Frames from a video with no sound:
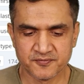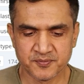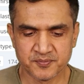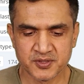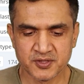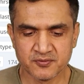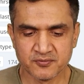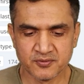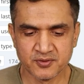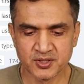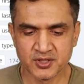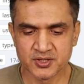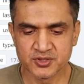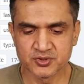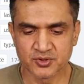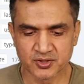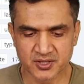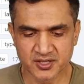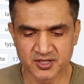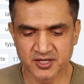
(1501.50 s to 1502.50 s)
50 words
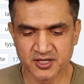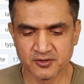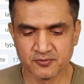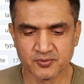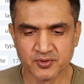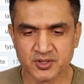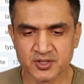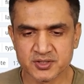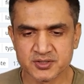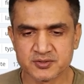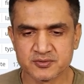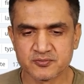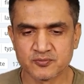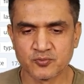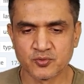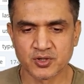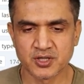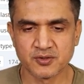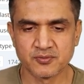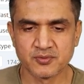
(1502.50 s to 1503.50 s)
or 100 words,
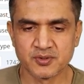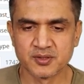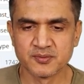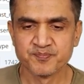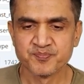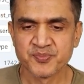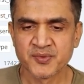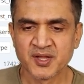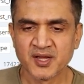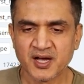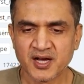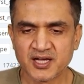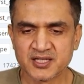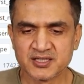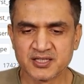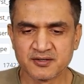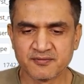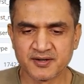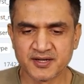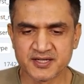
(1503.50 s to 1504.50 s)
whatever.
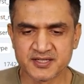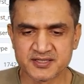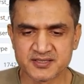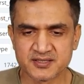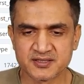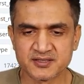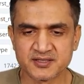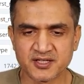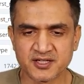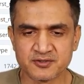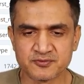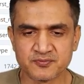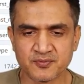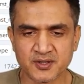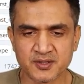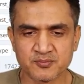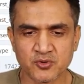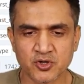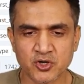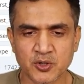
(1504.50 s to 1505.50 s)
Otherwise, there is
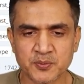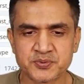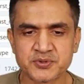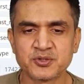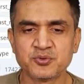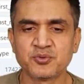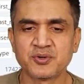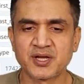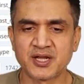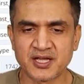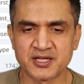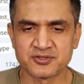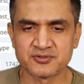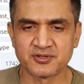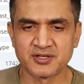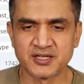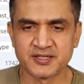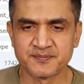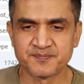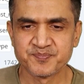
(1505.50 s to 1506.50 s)
one more option. You can
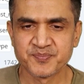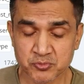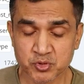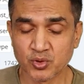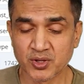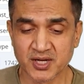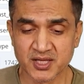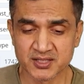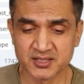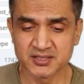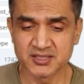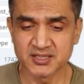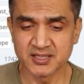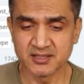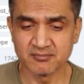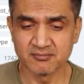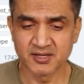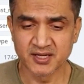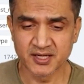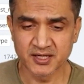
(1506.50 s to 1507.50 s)
actually do another
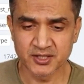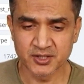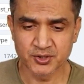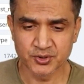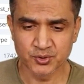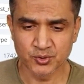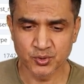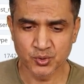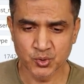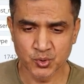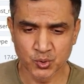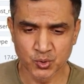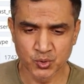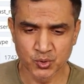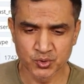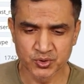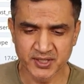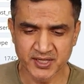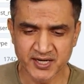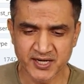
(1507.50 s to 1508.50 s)
thing, like you go
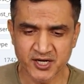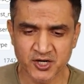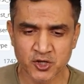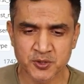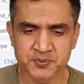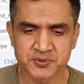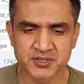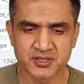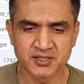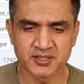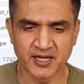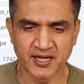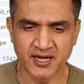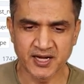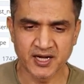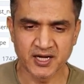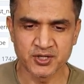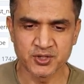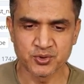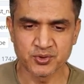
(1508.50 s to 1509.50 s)
to the add option
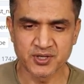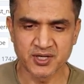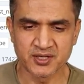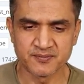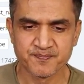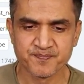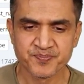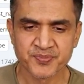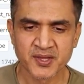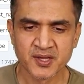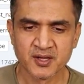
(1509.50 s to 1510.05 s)
and you can